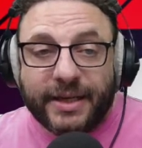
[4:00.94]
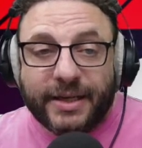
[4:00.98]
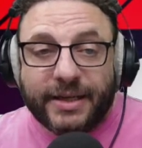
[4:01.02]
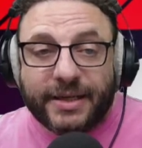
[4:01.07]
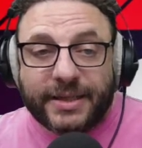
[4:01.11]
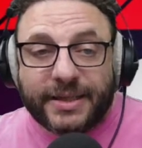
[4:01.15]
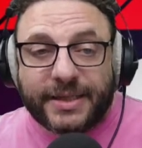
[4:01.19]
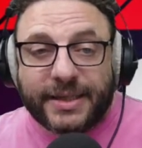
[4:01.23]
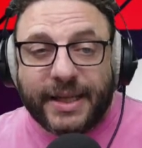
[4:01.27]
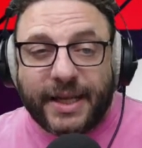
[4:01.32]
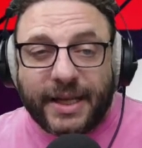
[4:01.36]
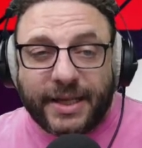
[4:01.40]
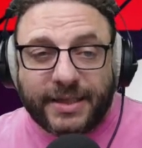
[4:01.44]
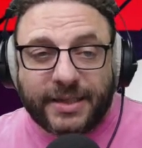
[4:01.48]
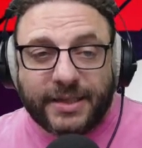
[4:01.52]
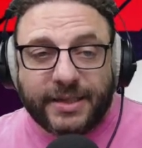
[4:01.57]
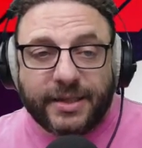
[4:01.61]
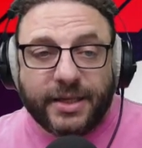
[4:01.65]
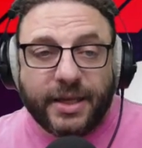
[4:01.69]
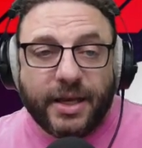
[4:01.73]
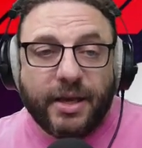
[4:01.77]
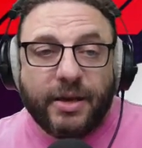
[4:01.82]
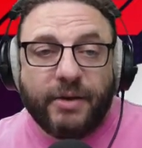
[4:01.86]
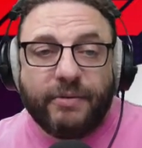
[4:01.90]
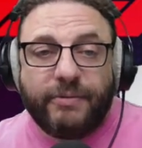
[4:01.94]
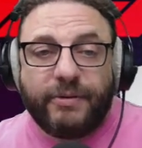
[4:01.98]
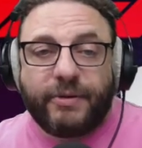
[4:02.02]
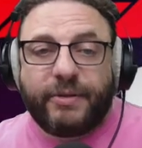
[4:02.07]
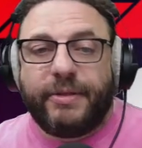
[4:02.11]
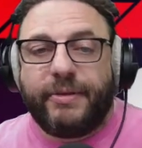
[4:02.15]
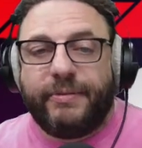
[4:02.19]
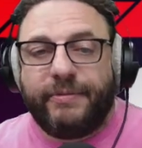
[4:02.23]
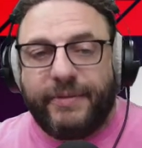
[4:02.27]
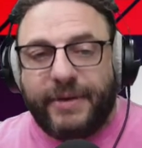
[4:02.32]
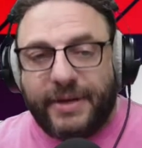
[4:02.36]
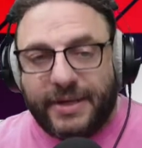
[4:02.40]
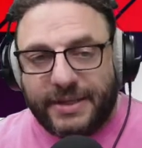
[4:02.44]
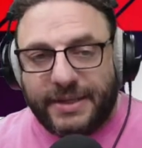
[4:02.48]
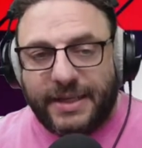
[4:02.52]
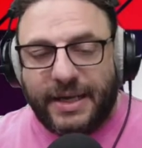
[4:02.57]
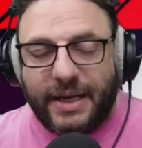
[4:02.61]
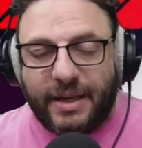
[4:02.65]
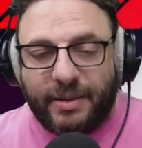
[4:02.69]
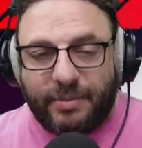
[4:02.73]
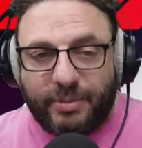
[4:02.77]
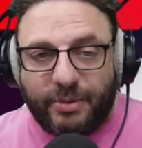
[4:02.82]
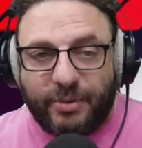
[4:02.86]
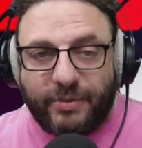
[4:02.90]
stats for the first
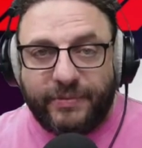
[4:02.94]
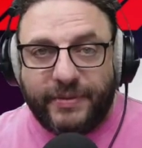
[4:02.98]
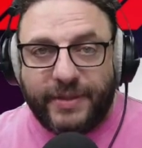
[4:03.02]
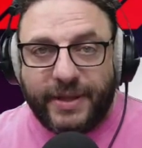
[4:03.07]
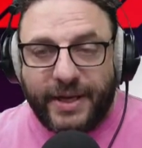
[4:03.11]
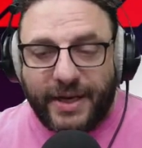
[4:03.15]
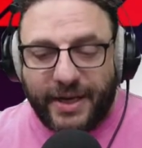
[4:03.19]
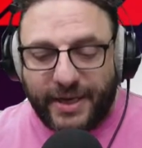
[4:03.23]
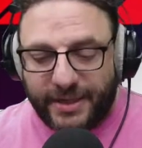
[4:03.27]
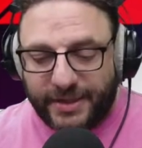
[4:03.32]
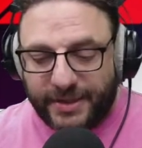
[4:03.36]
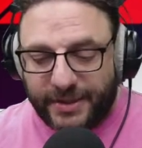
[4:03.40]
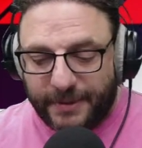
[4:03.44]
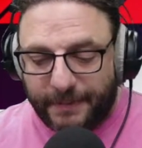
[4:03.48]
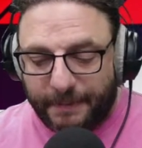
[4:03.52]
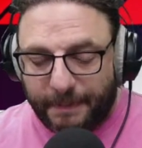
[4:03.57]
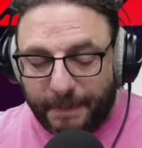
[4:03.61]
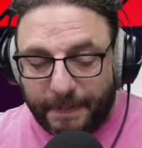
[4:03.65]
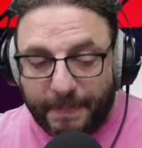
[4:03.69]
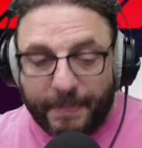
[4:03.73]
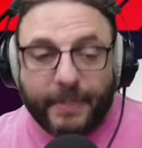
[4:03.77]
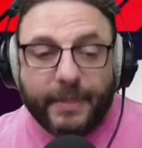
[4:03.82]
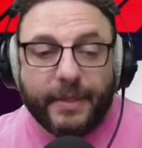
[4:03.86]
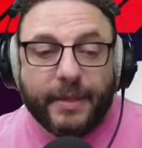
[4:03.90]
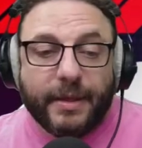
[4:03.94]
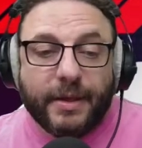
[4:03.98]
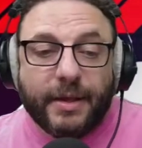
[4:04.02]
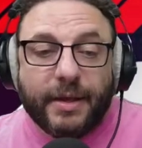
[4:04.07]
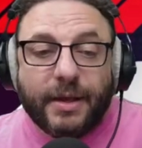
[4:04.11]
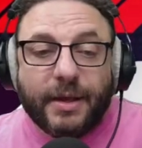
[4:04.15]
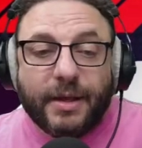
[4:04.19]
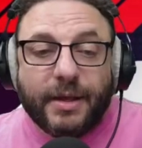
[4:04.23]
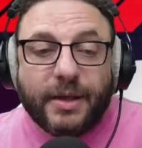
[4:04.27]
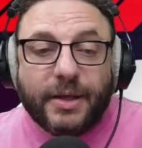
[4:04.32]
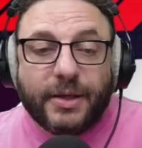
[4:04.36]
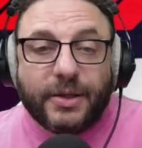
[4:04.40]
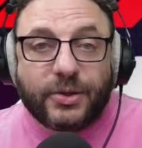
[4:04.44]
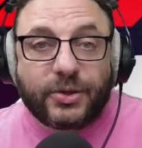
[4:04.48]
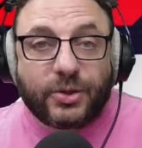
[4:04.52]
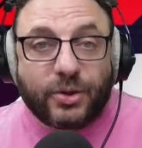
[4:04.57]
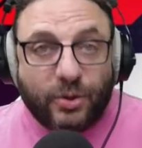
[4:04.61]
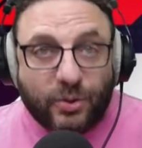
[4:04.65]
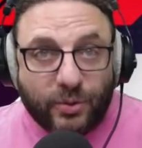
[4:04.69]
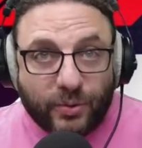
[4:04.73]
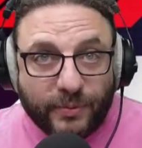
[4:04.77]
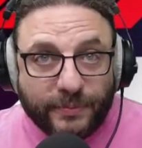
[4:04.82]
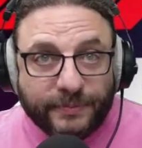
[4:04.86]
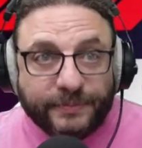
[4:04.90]
lap of the race.
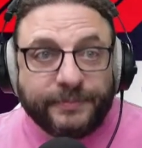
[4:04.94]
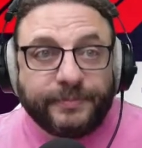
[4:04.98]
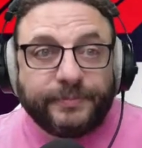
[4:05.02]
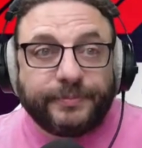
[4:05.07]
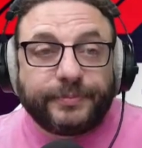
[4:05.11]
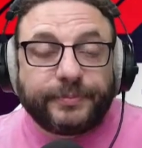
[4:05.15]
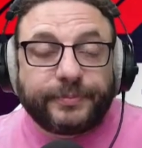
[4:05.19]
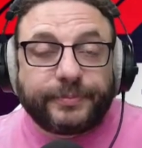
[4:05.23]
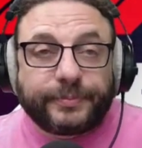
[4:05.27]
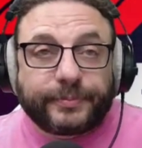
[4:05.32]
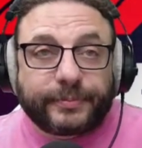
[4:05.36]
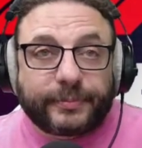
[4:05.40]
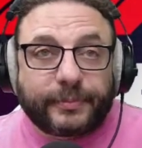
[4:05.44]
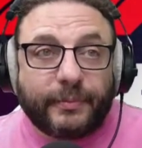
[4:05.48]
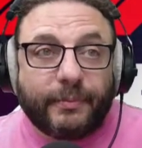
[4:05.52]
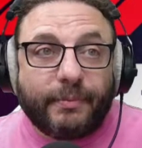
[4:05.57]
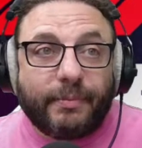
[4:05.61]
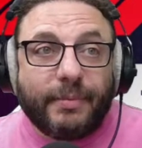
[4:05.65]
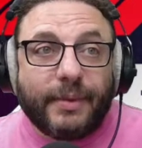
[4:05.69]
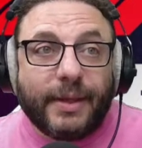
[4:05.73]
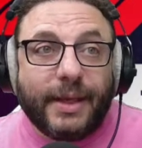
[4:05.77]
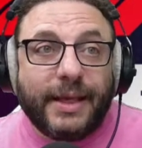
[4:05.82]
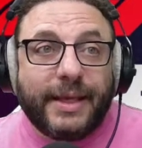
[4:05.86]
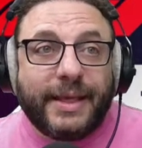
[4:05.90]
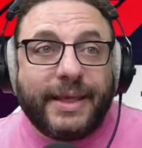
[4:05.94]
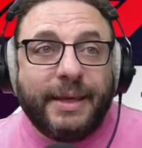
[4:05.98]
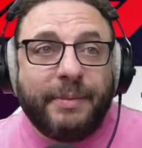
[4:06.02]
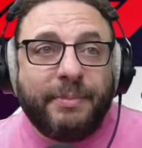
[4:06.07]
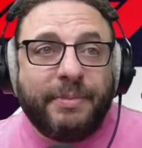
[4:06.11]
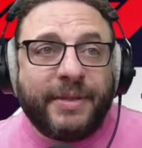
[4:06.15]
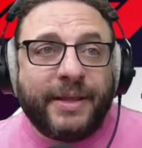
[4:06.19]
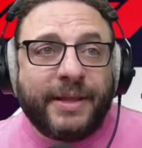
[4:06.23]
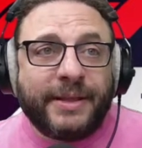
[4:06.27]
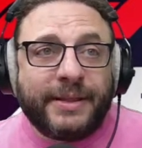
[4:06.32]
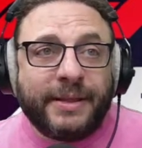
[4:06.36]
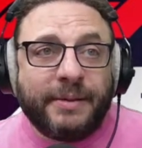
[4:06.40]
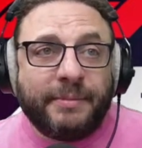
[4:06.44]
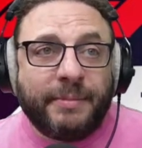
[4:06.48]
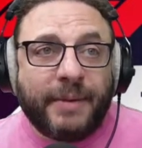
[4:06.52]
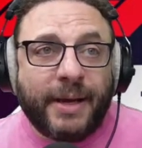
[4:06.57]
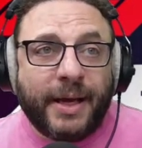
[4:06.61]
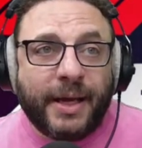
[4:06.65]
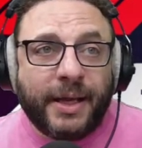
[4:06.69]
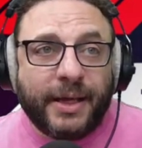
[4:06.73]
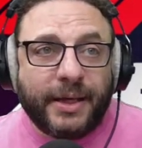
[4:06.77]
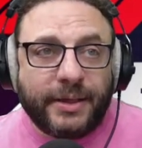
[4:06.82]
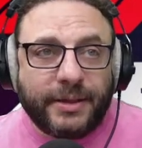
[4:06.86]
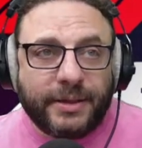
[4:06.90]
So keep that in
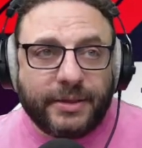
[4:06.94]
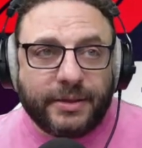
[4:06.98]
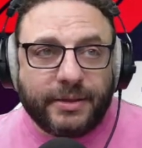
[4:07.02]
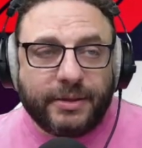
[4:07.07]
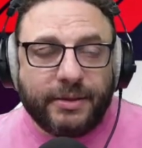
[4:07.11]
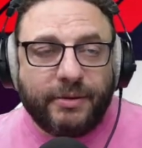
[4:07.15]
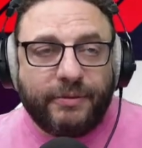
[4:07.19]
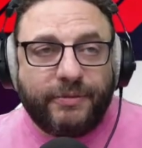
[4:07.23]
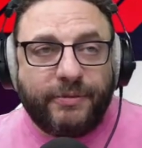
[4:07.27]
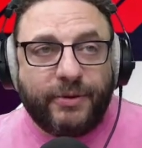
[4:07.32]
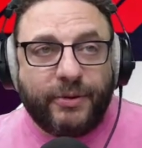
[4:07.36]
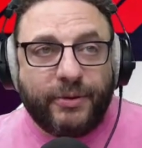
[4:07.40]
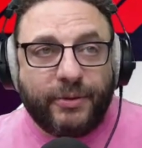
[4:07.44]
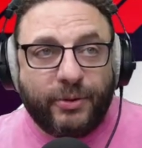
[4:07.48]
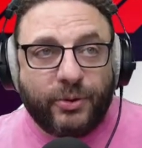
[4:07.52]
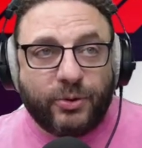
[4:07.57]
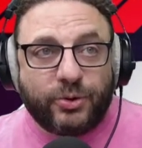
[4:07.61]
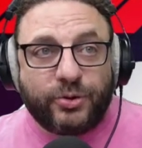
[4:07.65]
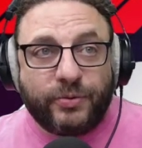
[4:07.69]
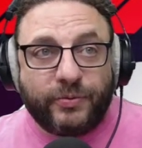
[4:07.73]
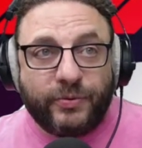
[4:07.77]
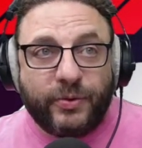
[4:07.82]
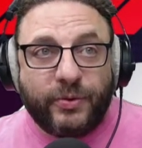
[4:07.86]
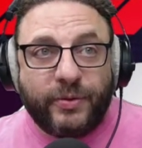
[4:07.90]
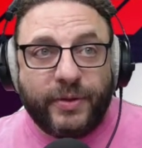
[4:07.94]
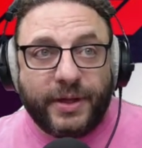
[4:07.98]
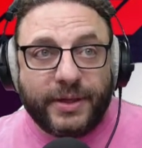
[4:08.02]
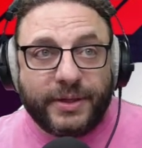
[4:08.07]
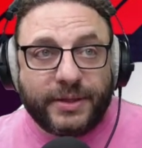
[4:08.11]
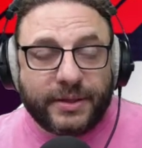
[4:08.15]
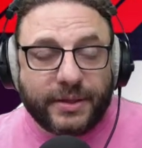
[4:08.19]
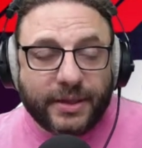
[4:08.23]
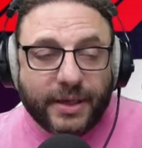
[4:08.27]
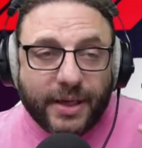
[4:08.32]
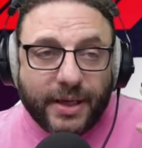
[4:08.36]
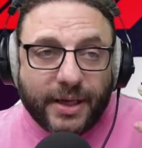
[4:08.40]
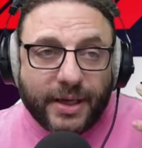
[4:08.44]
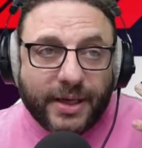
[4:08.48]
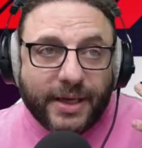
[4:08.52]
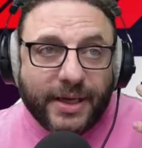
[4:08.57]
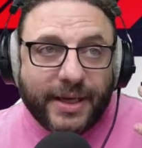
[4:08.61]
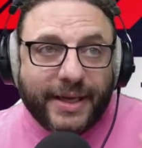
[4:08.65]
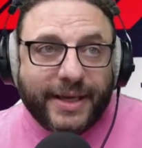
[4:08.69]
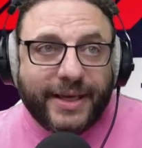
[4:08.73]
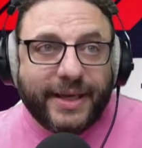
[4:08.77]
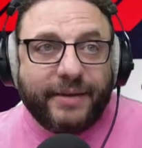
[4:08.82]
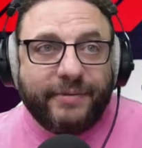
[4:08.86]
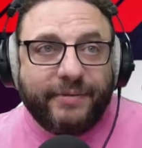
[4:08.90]
mind for those of you that
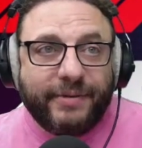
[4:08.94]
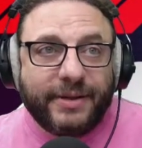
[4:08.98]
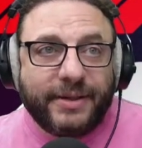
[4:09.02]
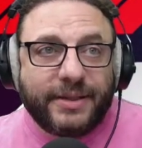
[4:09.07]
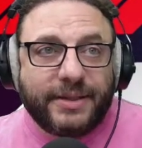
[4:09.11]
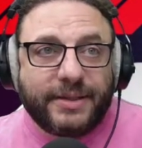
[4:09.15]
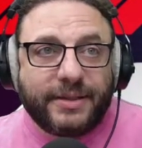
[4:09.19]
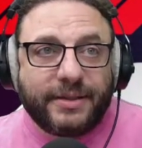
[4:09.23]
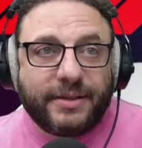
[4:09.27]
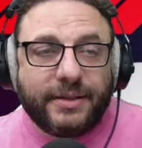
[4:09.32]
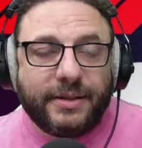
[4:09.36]
haven't